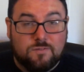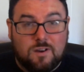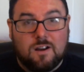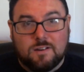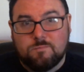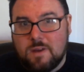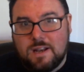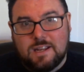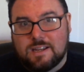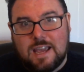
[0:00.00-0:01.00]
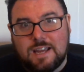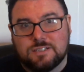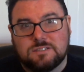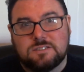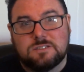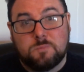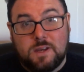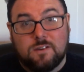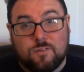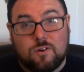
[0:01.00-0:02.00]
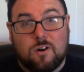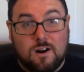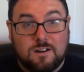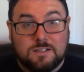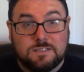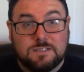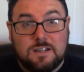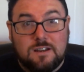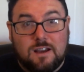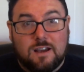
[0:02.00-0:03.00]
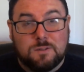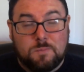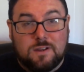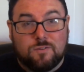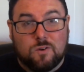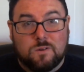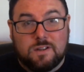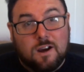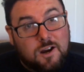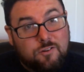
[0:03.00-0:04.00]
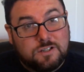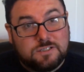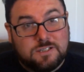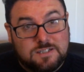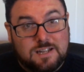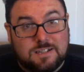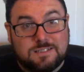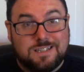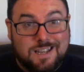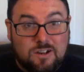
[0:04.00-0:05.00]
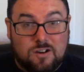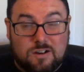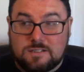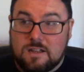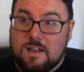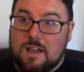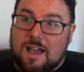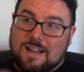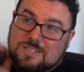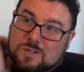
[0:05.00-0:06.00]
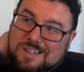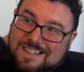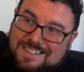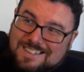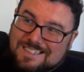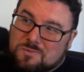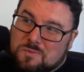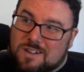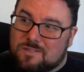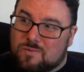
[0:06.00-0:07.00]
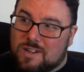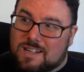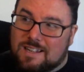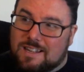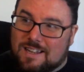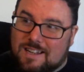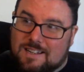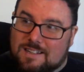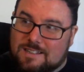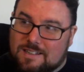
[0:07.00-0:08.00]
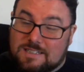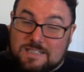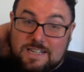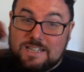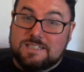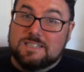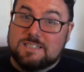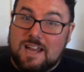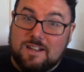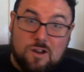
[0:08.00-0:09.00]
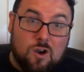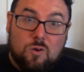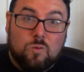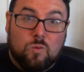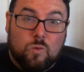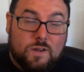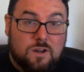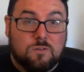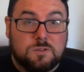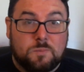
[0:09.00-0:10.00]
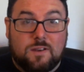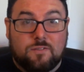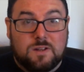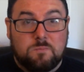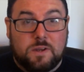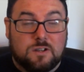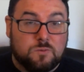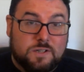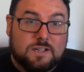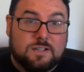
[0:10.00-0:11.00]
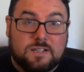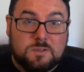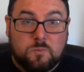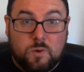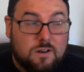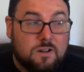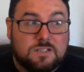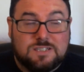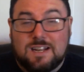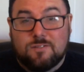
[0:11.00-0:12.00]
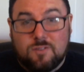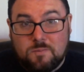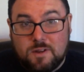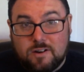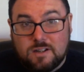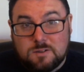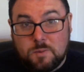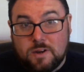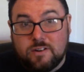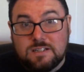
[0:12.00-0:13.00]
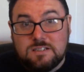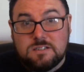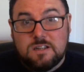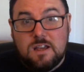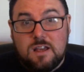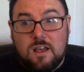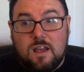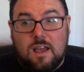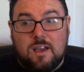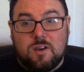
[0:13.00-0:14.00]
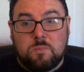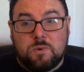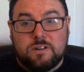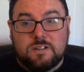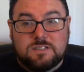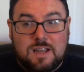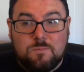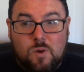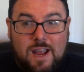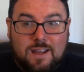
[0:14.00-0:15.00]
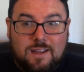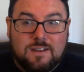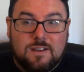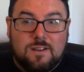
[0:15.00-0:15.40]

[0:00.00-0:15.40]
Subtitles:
on many occasions speak for Ireland and speak for the Irish descendants in Ireland. And so this is where like it's easy to say no, we don't speak for them because we're not descended from their experience. But in the same way,